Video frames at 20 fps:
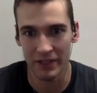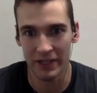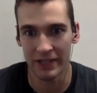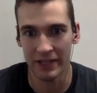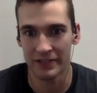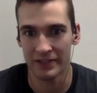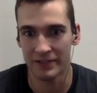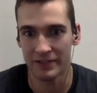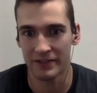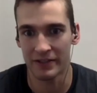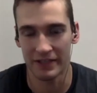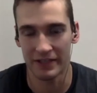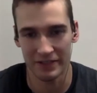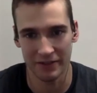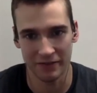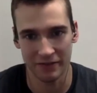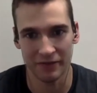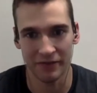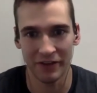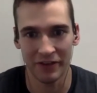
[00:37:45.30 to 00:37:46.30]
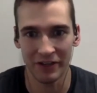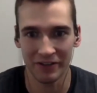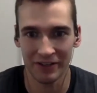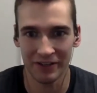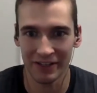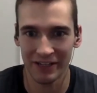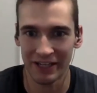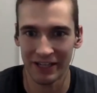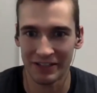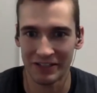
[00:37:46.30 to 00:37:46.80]
It's it's a
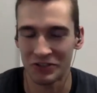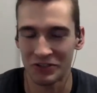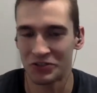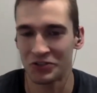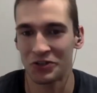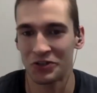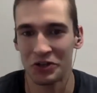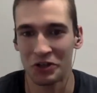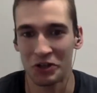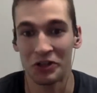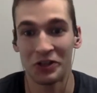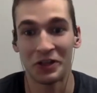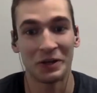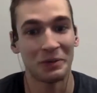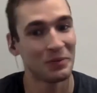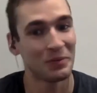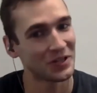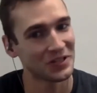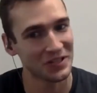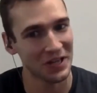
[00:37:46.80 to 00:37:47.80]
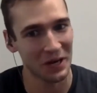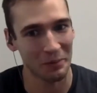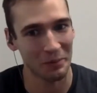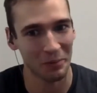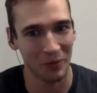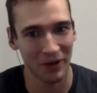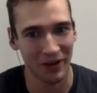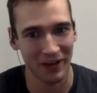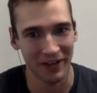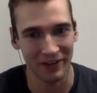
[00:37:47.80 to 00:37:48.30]
feeling. It's a certain thing, but it's not a
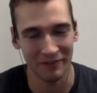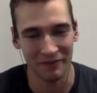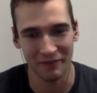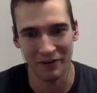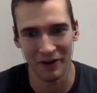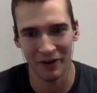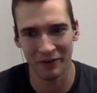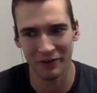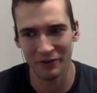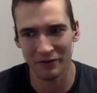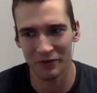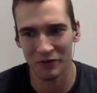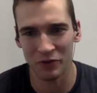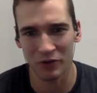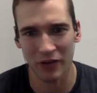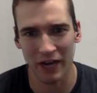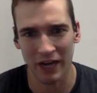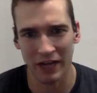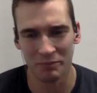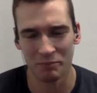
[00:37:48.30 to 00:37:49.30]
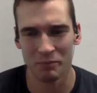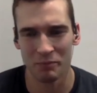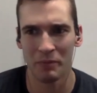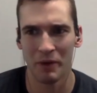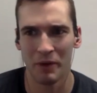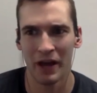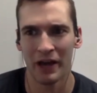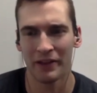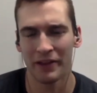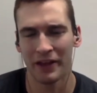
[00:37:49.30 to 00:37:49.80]
play. Very few guys.
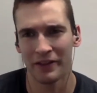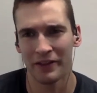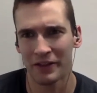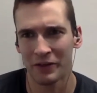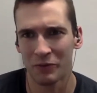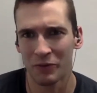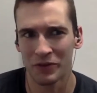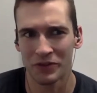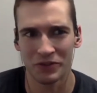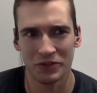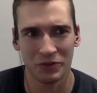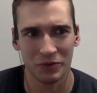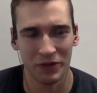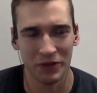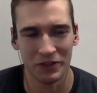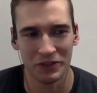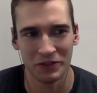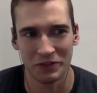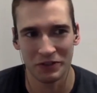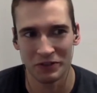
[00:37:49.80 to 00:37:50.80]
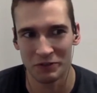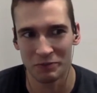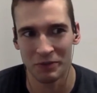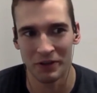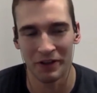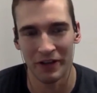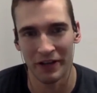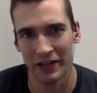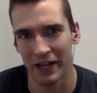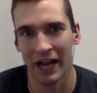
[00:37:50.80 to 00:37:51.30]
I, I think once or twice. You know, there's been
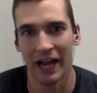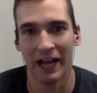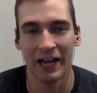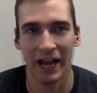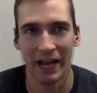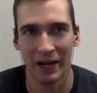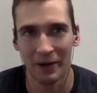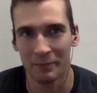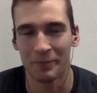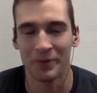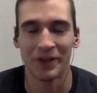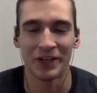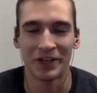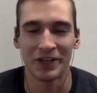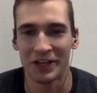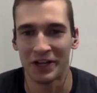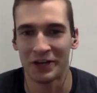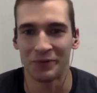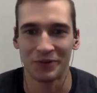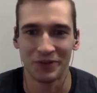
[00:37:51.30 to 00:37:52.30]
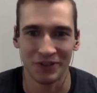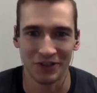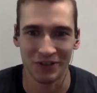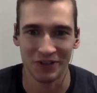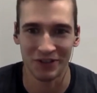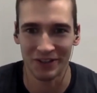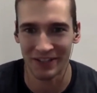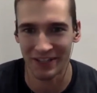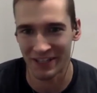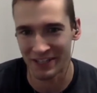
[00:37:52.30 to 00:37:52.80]
like I had a big kick
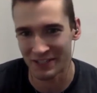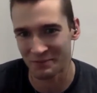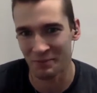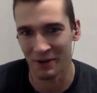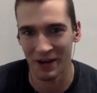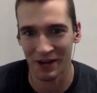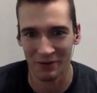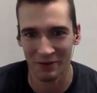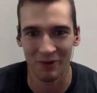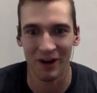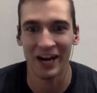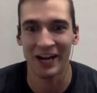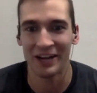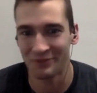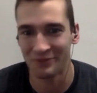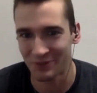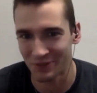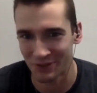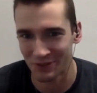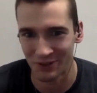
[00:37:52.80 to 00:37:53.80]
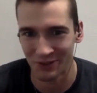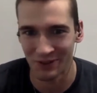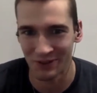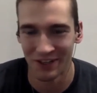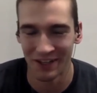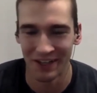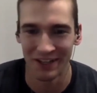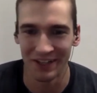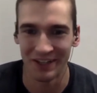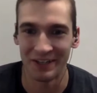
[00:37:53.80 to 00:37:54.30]
return against my rival.
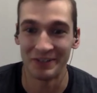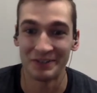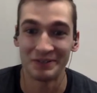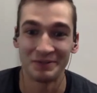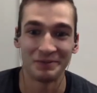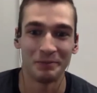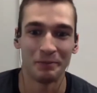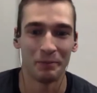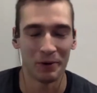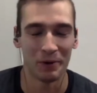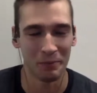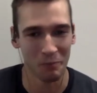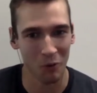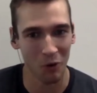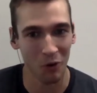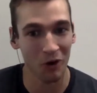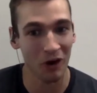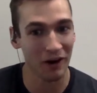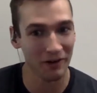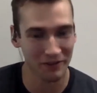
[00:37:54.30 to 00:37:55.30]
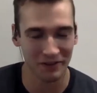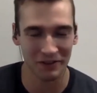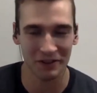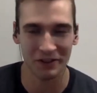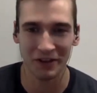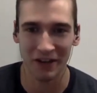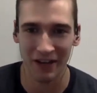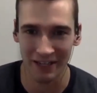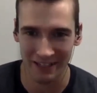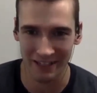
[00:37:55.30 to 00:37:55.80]
You know, but more right. often than
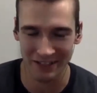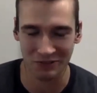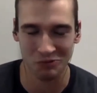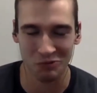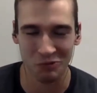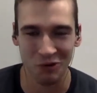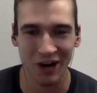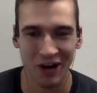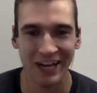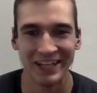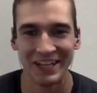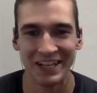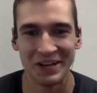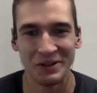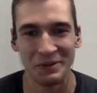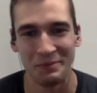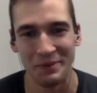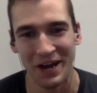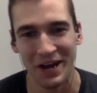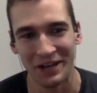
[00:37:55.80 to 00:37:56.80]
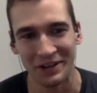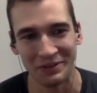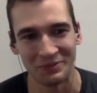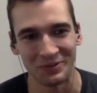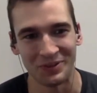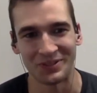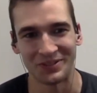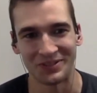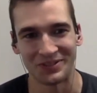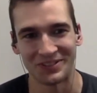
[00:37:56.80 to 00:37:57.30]
not, it's right down the path of
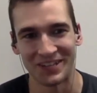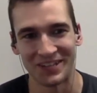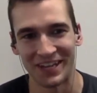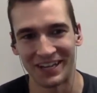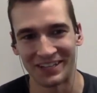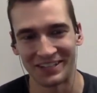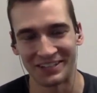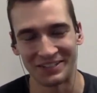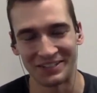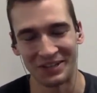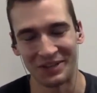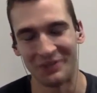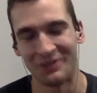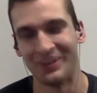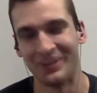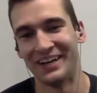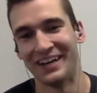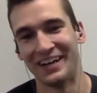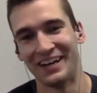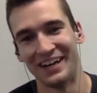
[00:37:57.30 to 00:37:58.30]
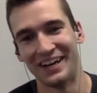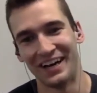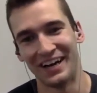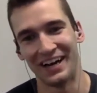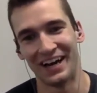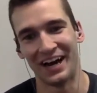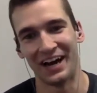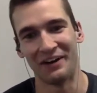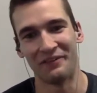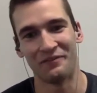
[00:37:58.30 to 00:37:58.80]
what you're saying. So
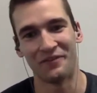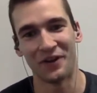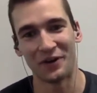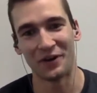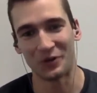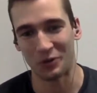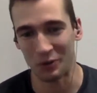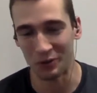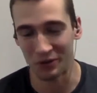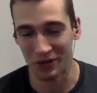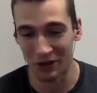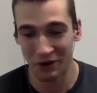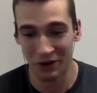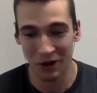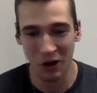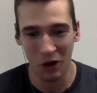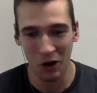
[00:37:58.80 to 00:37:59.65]
uh, That's very cool. cool. No,